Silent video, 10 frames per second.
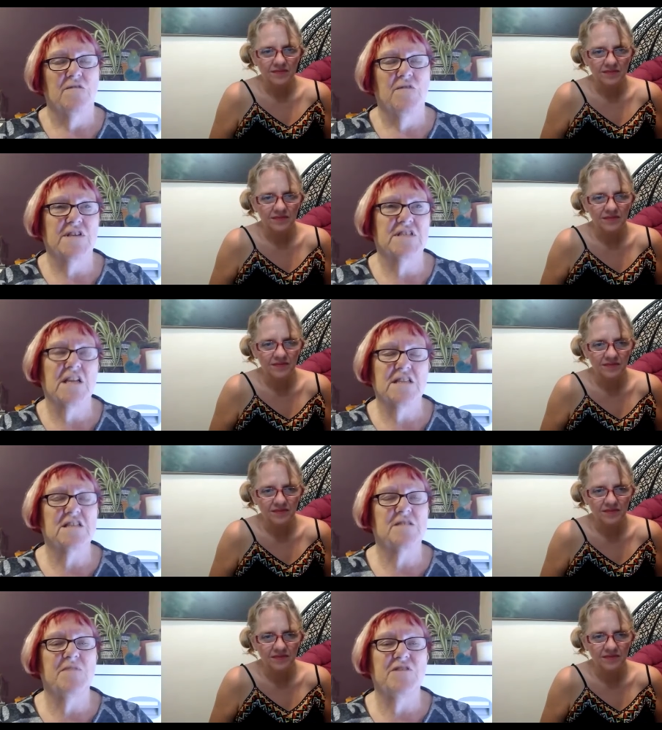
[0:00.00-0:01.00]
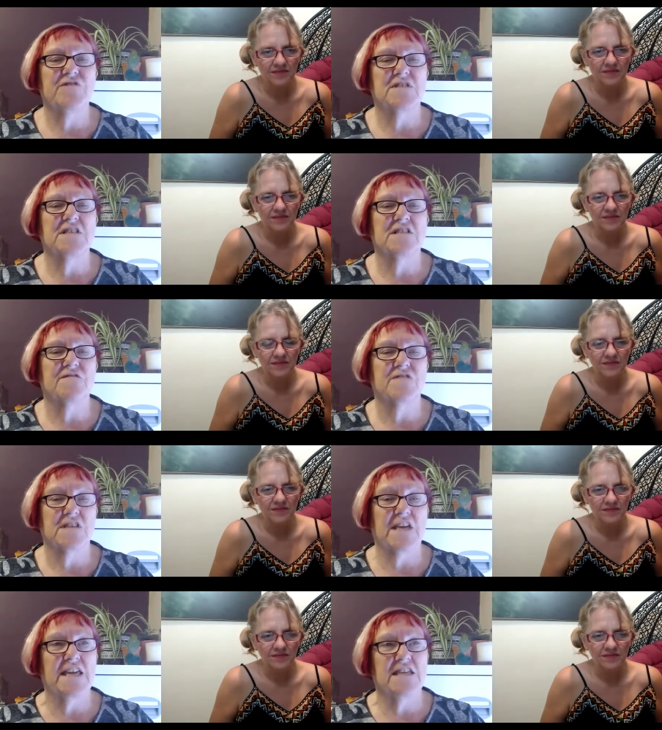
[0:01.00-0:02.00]
Speaker 1: first-hand experiences of
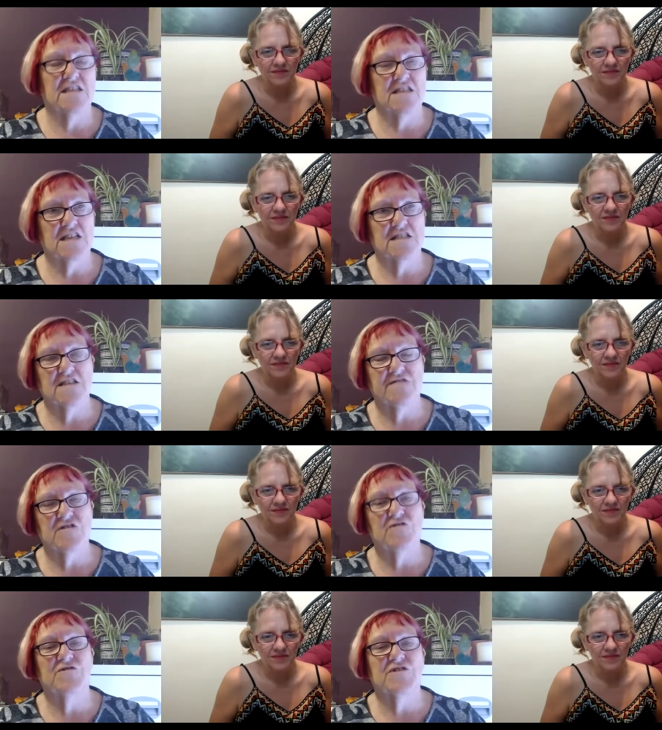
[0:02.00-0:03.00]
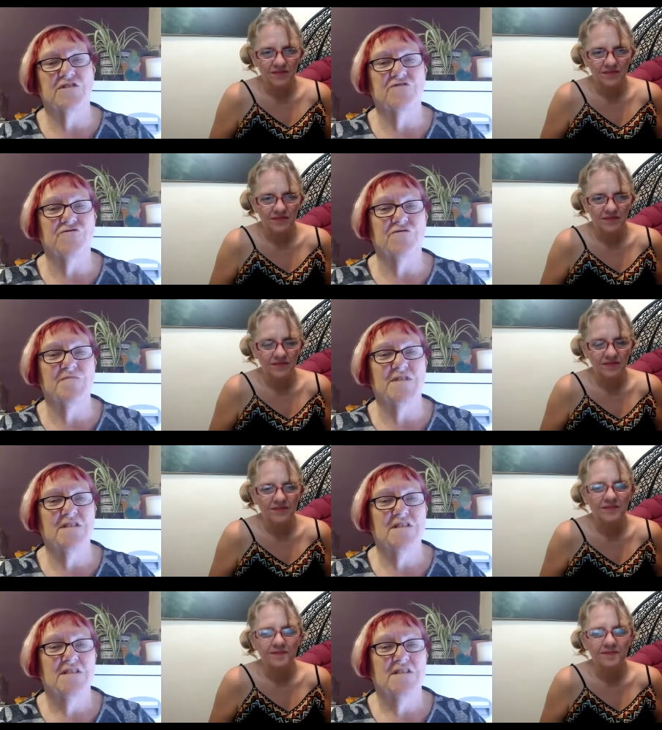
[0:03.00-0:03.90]
a the things that have caused trauma